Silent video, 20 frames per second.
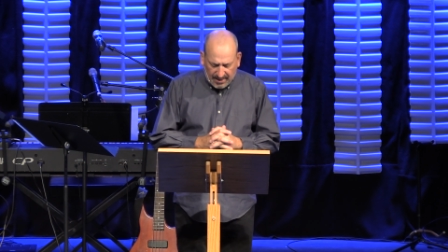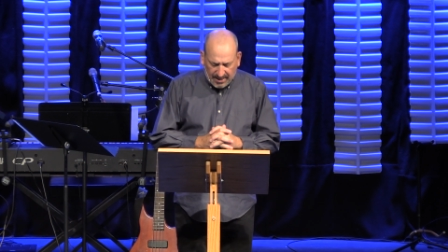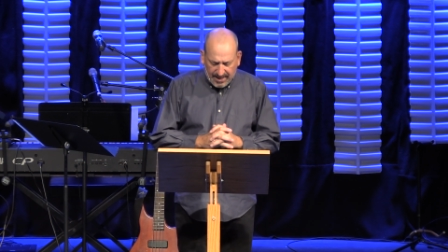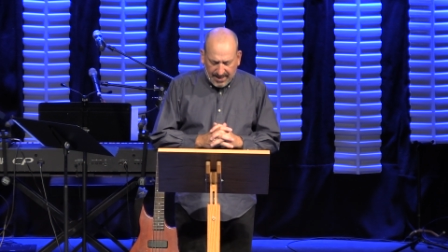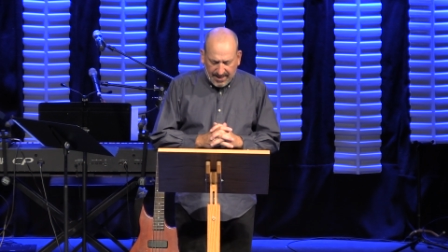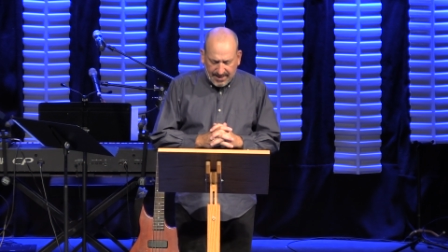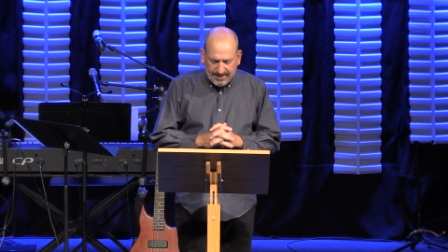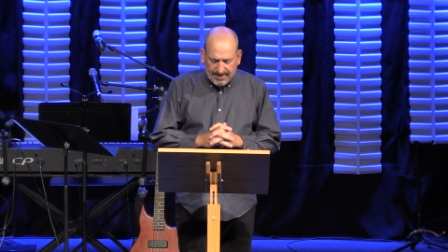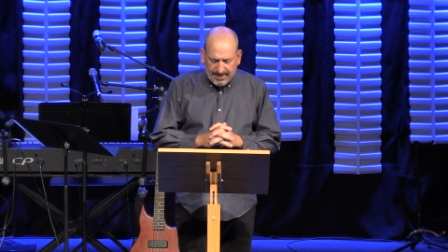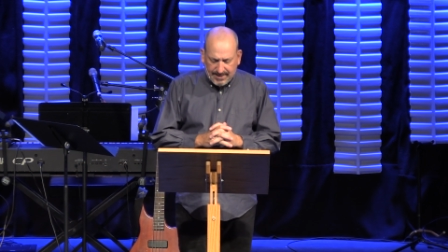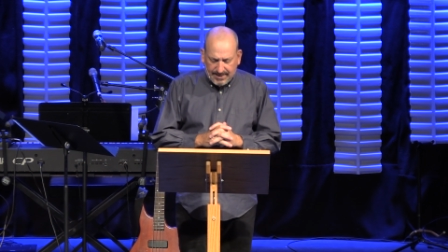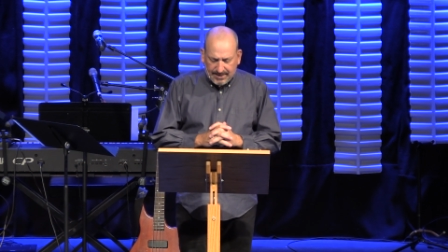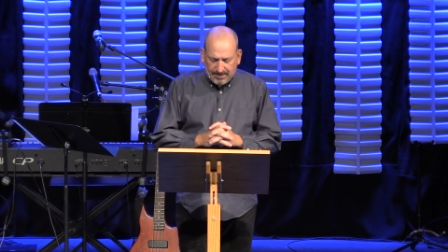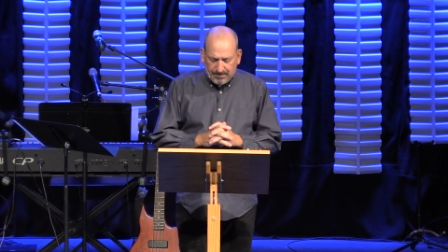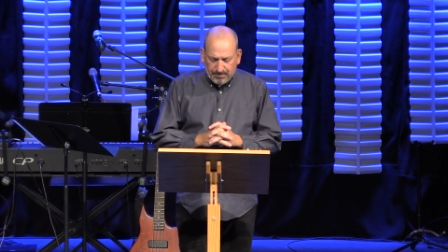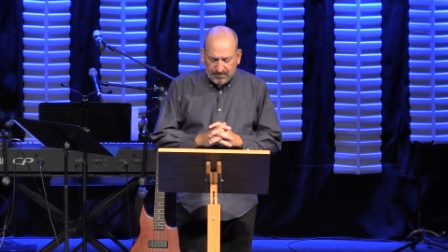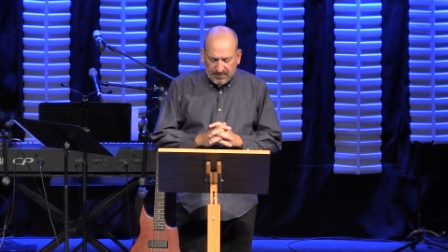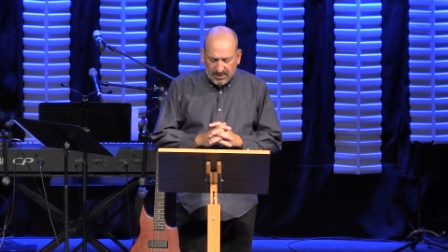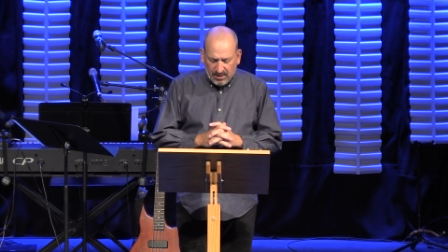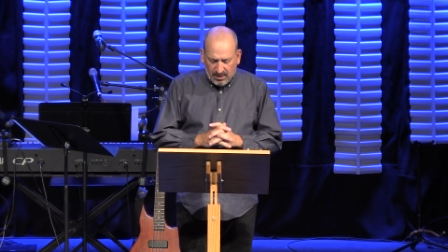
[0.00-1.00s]
And,
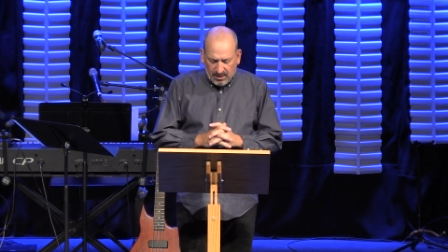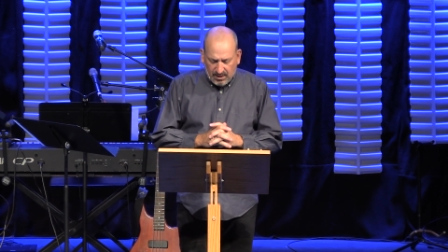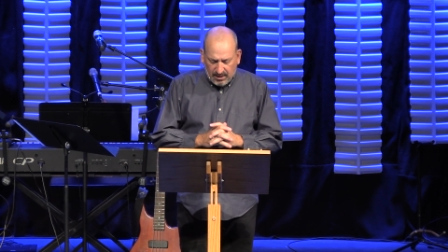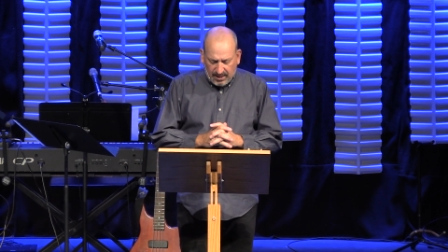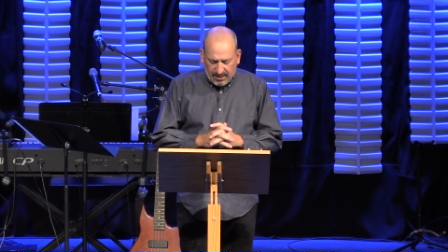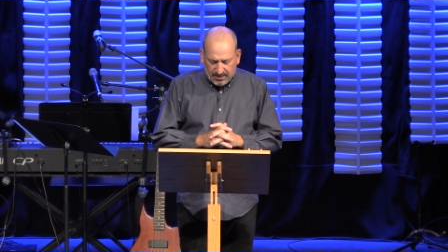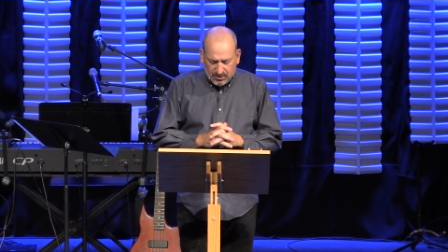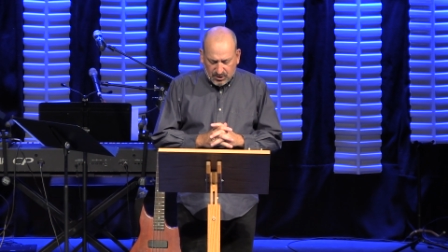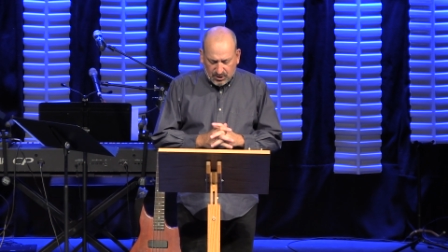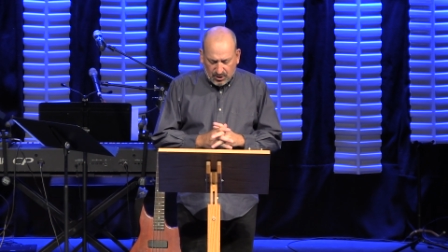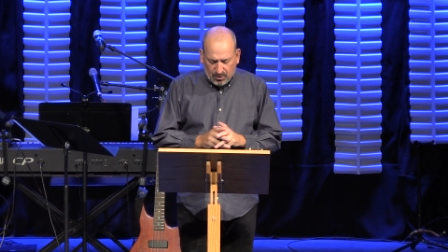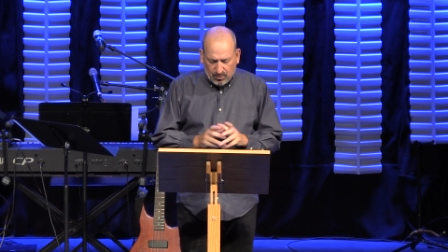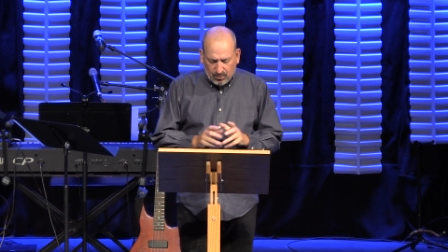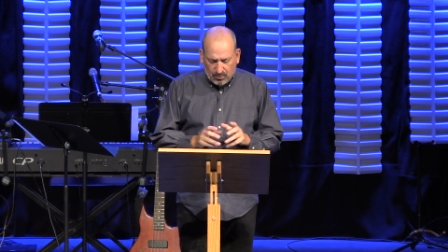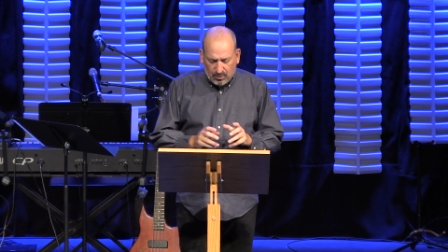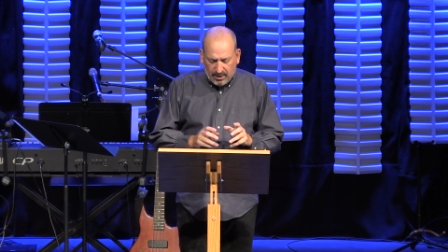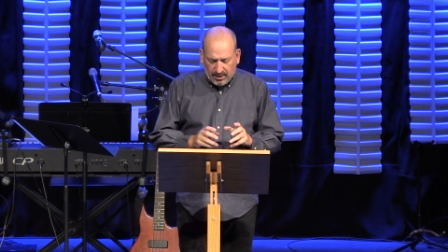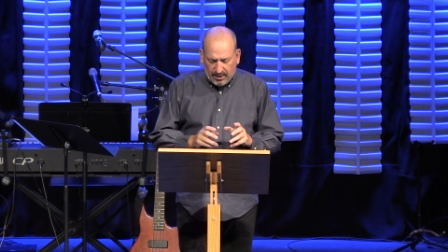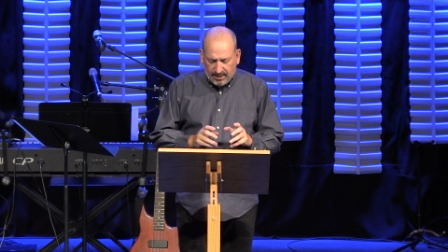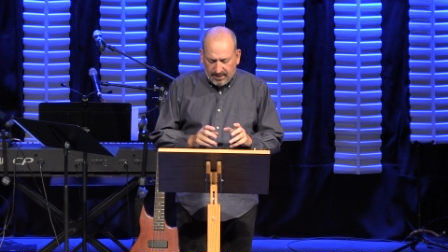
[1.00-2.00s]
um, and
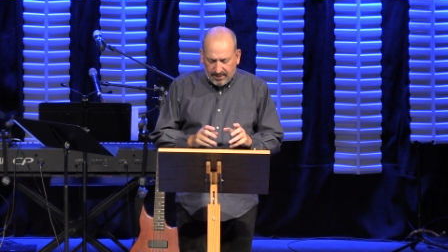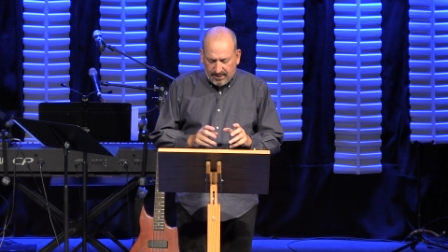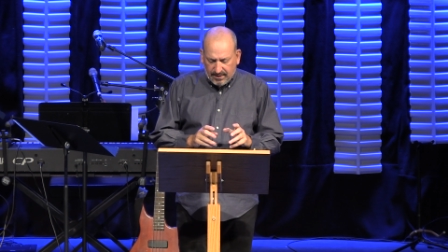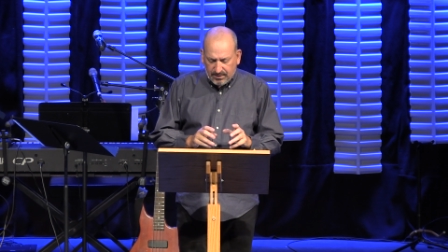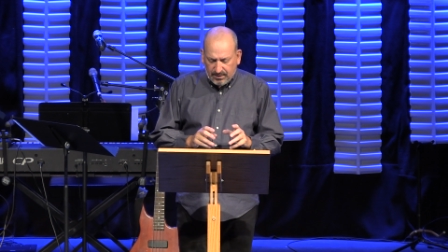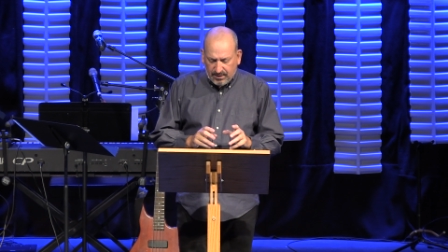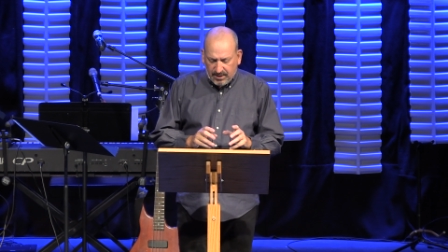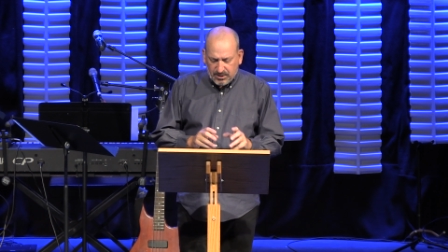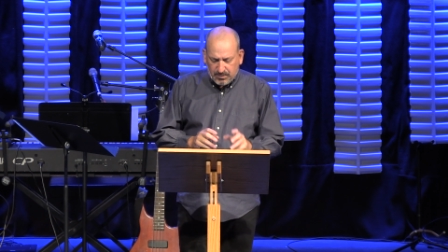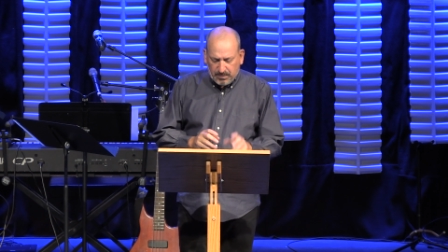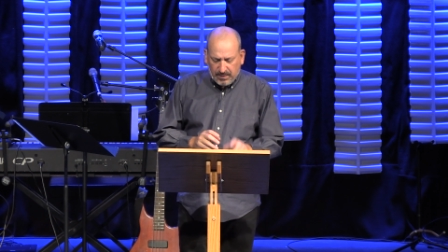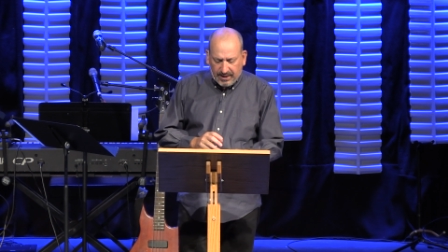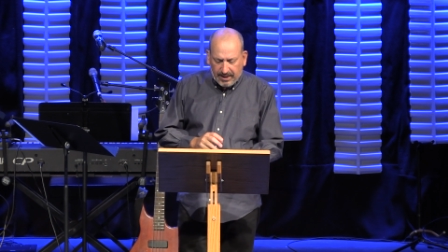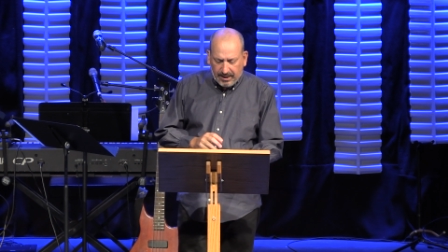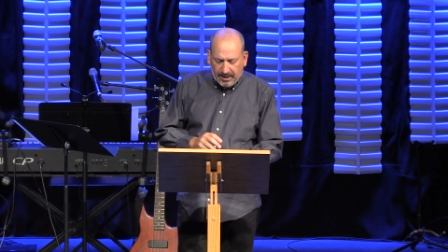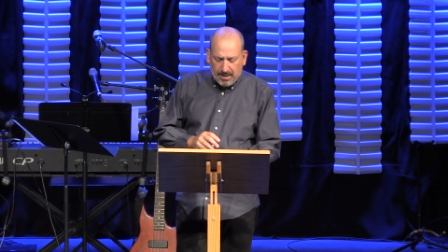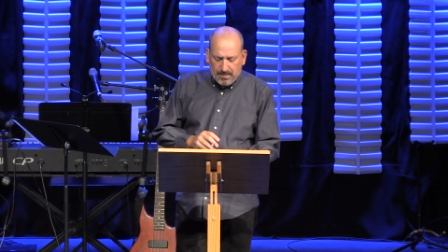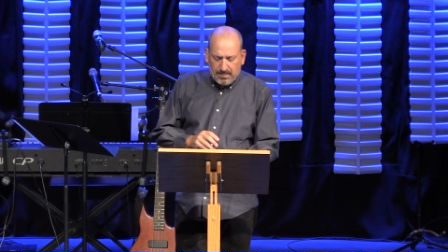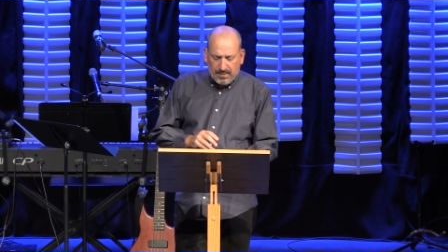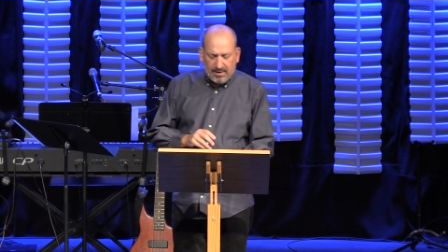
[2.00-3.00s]
so uh, let's pick
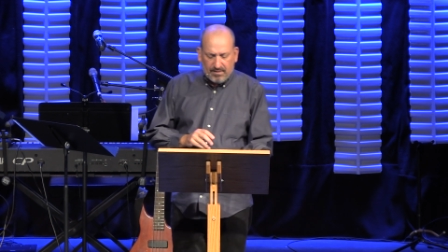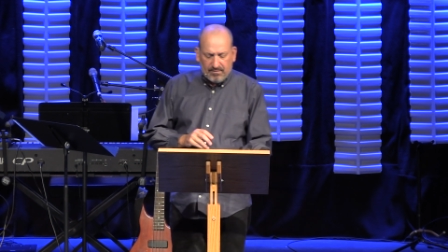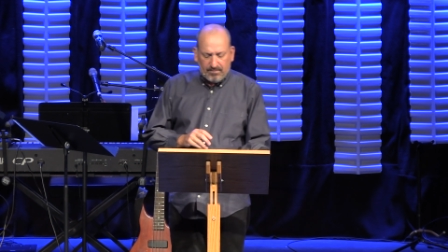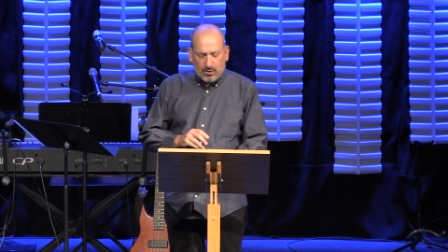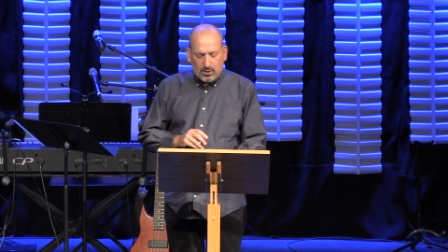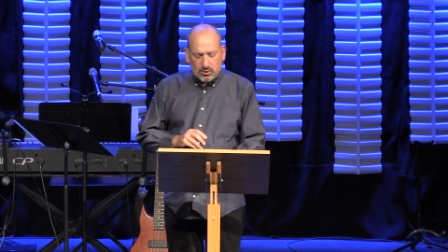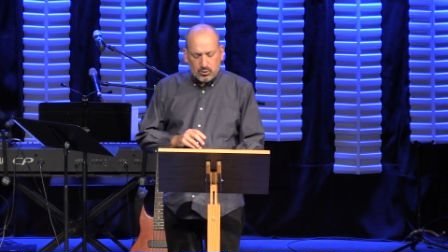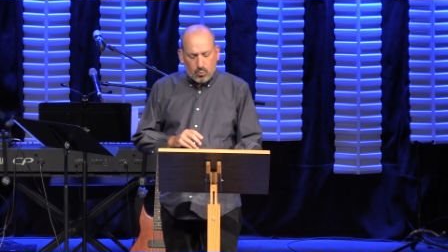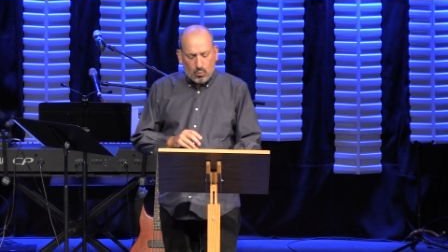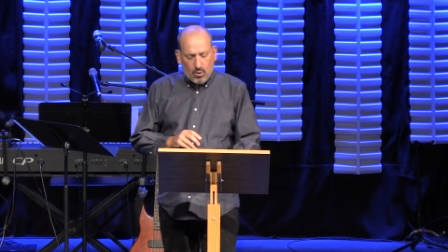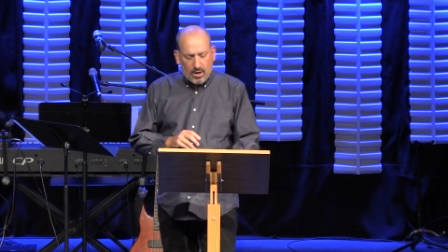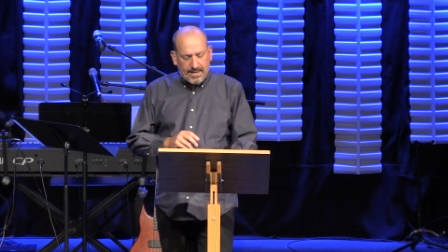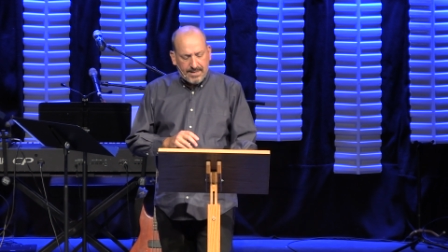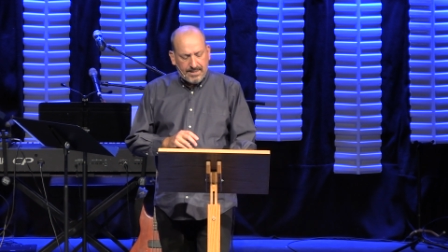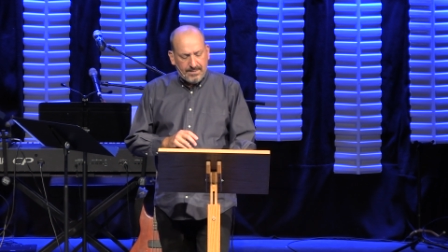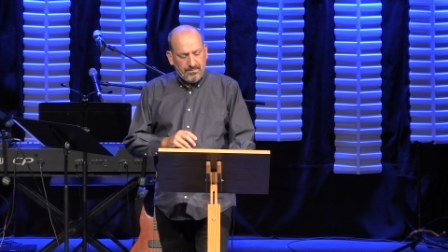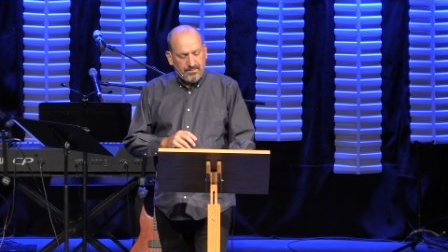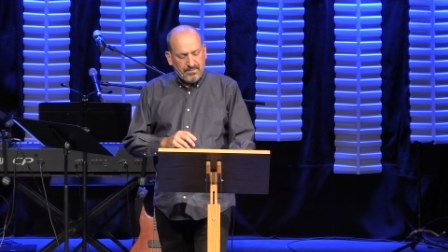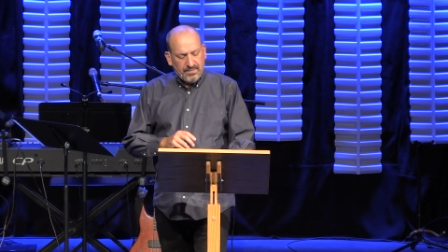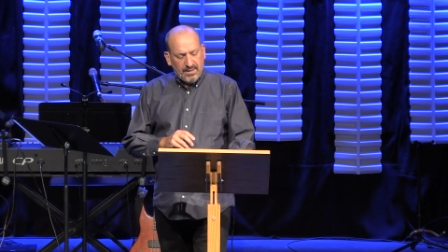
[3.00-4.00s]
it up in verse 1